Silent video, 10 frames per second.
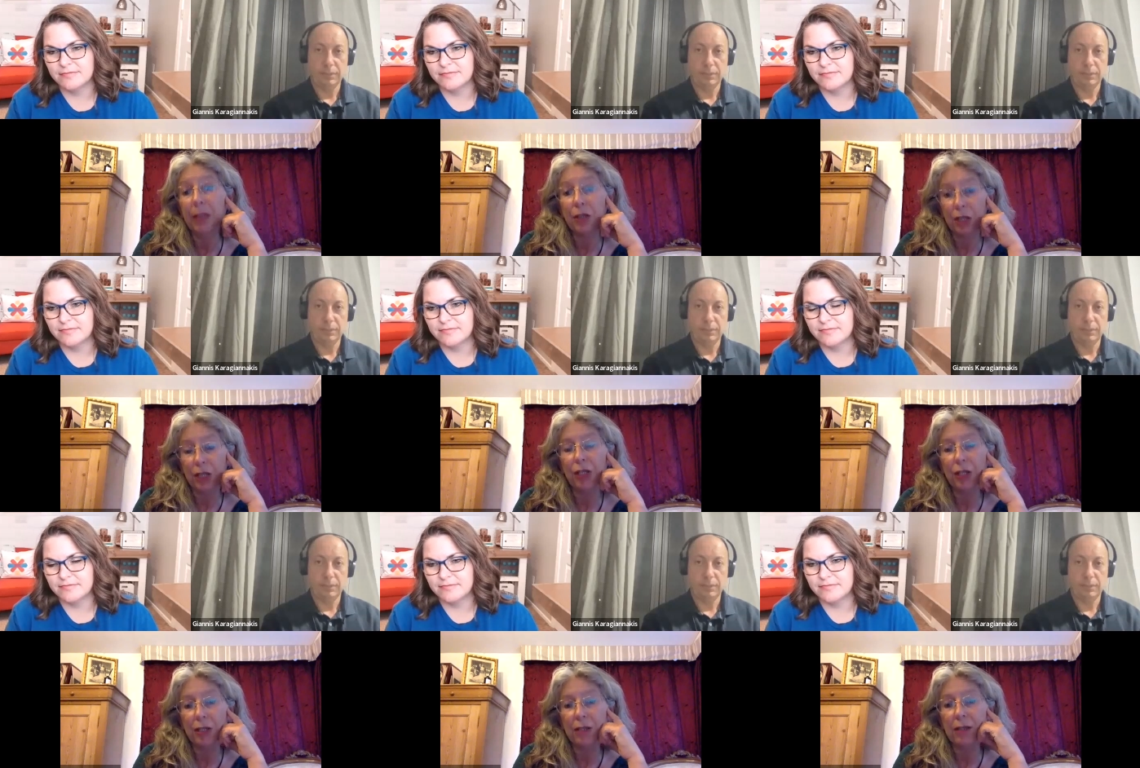
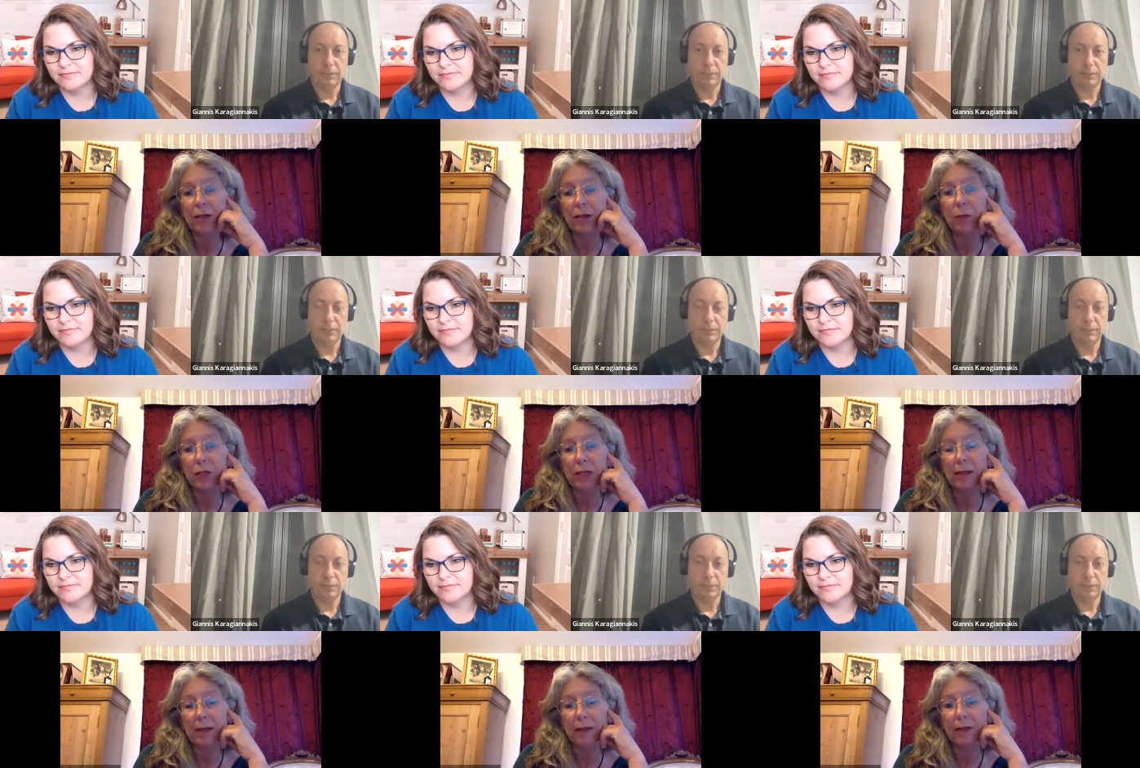Speaker 1: changes in someone's
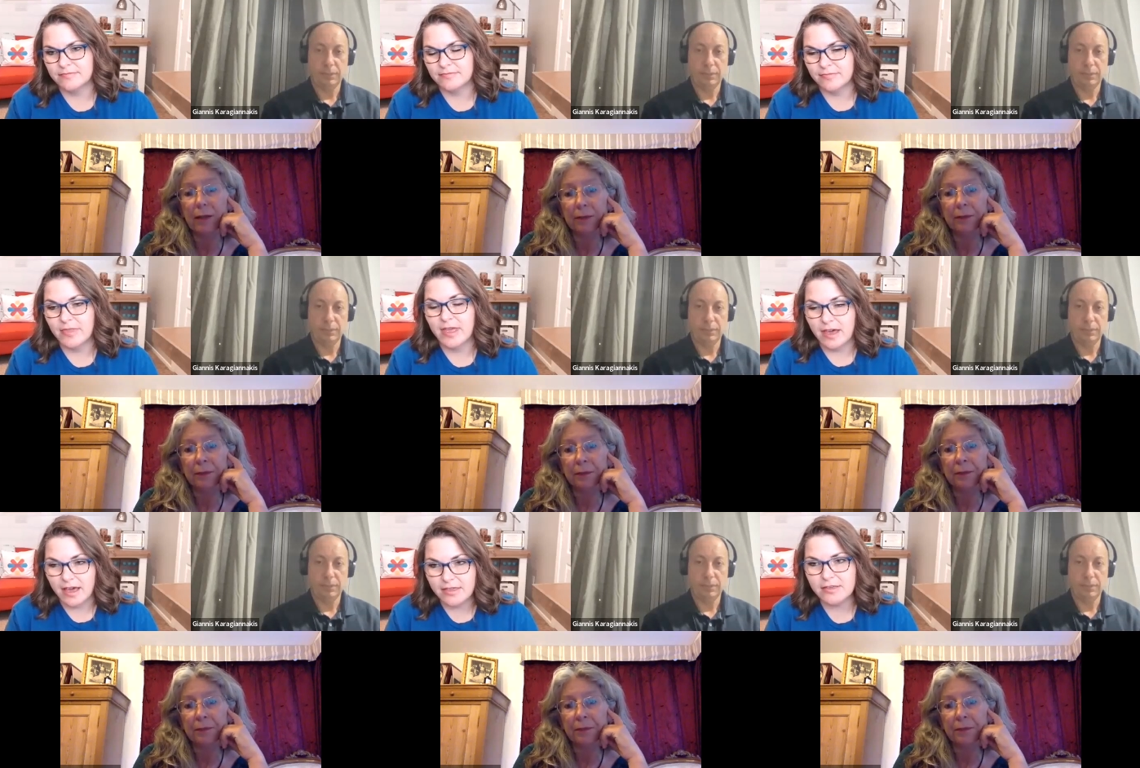life.
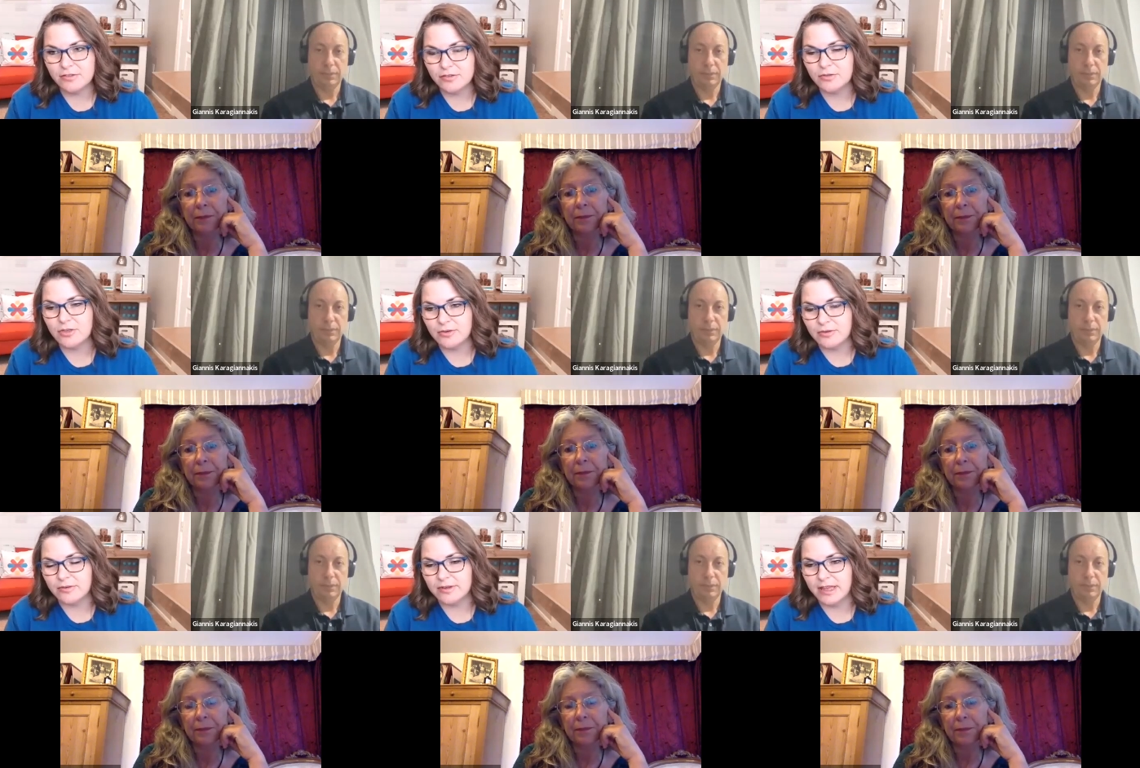
Speaker 2: I think so
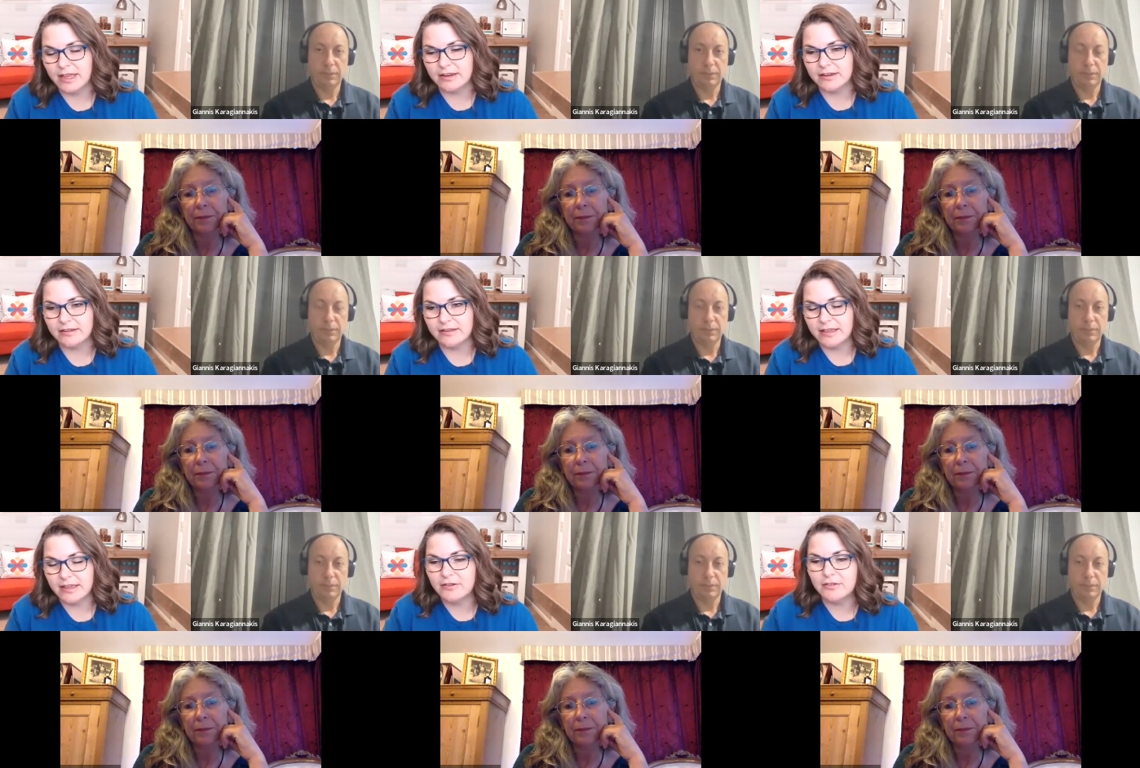too. And
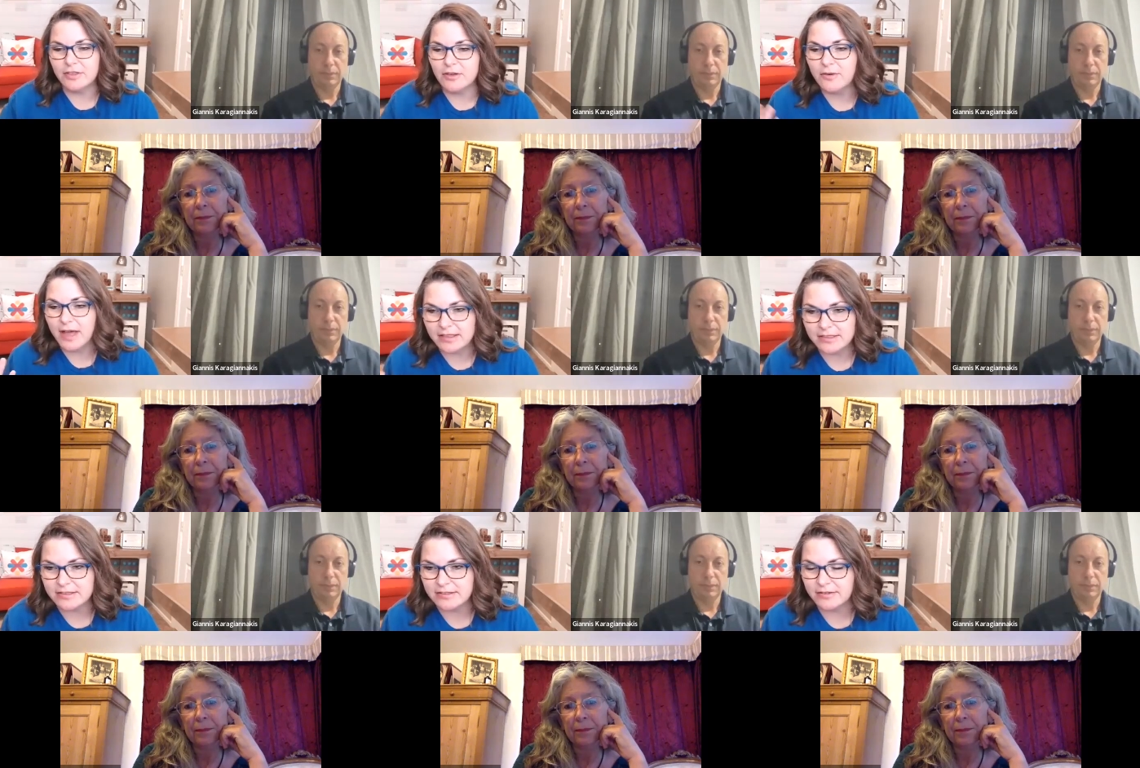here in the
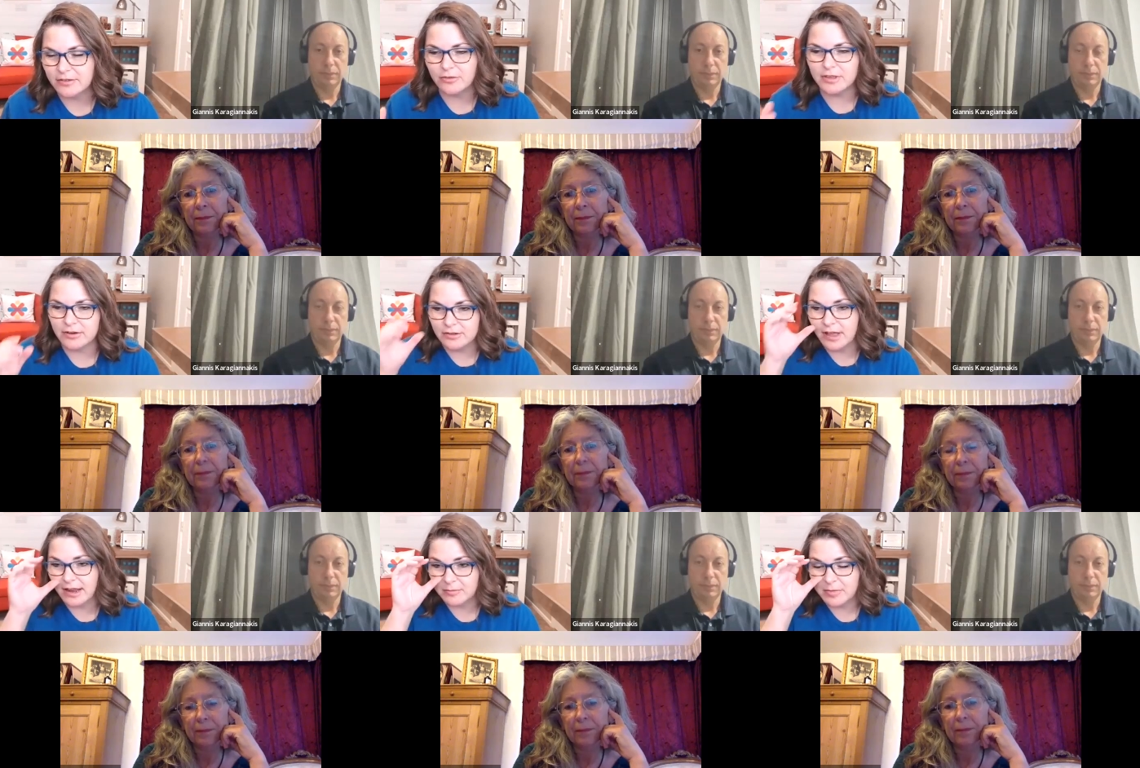US, you'll hear a
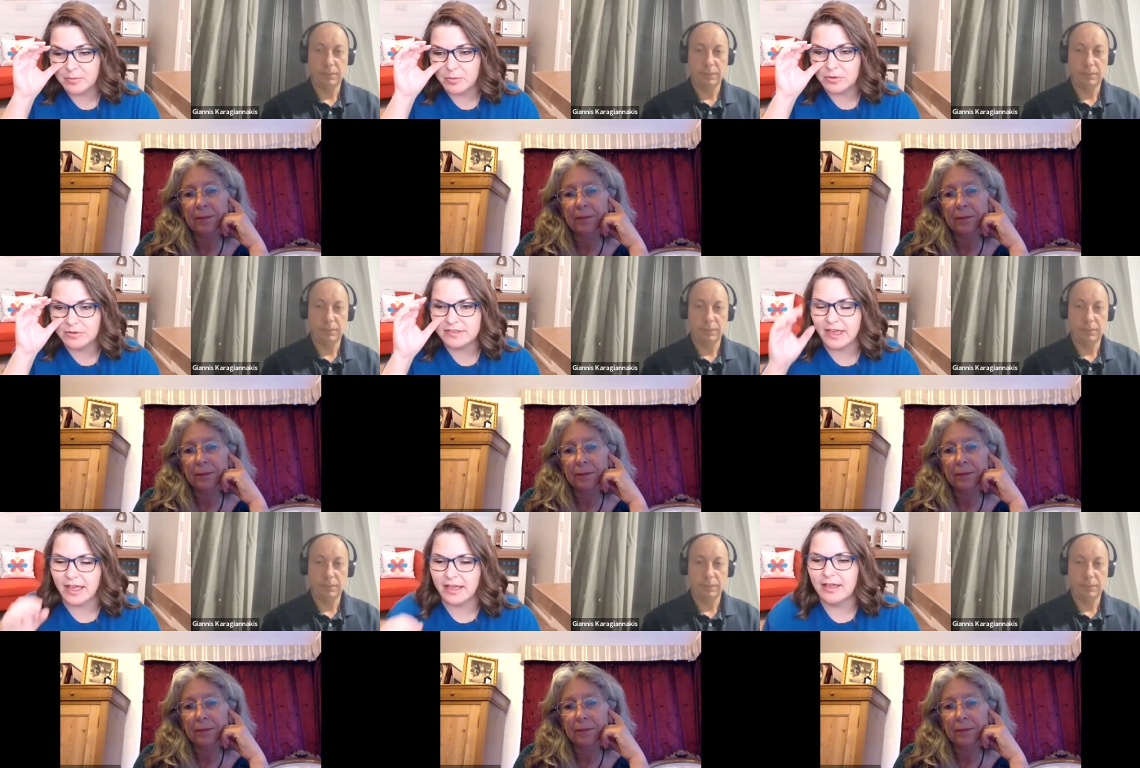lot of people
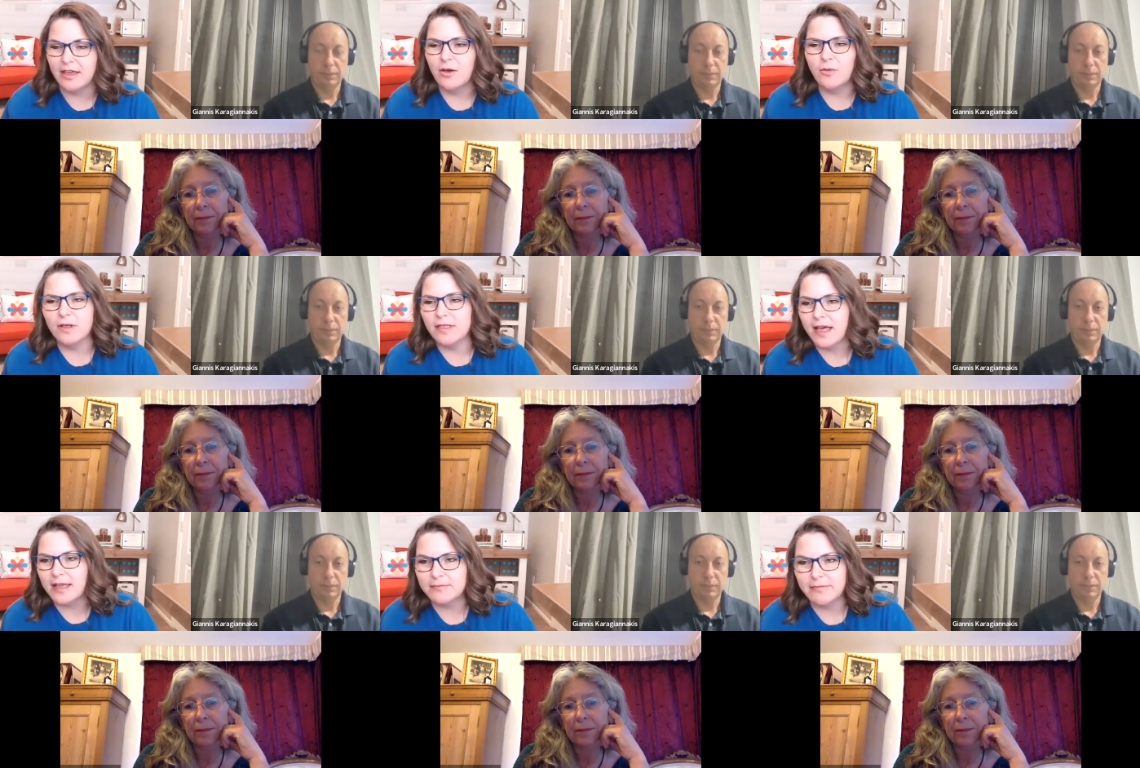say, Well,
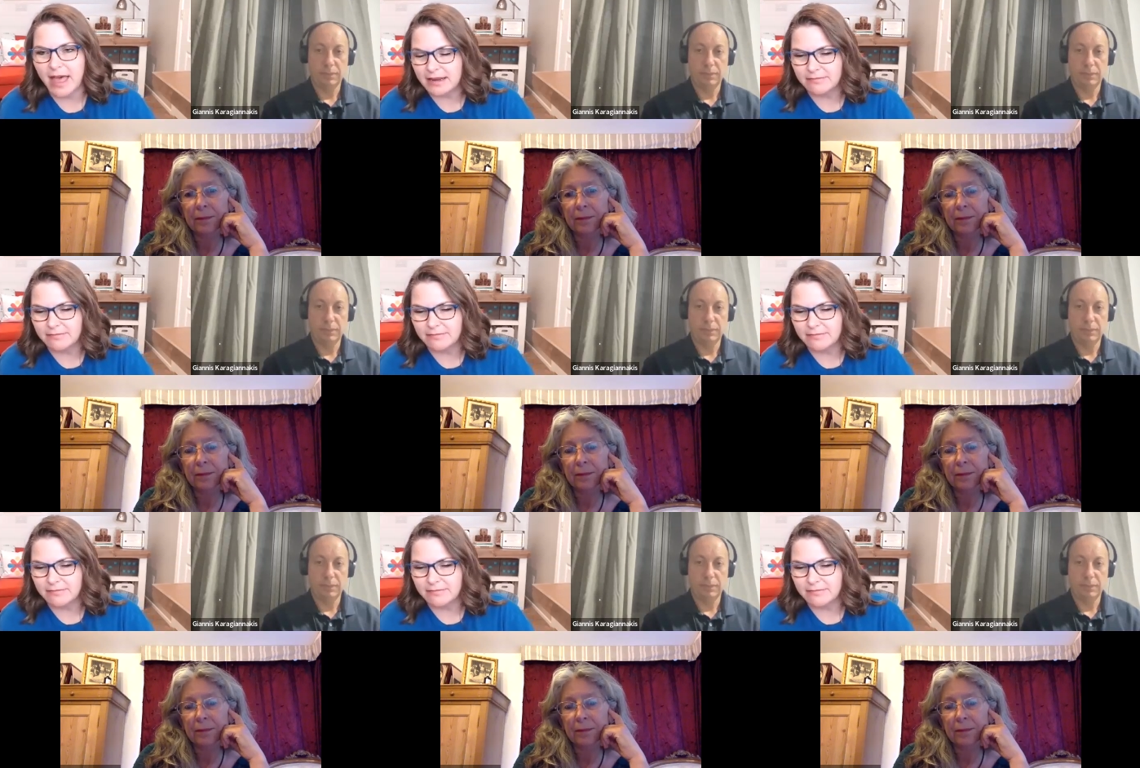I'm bad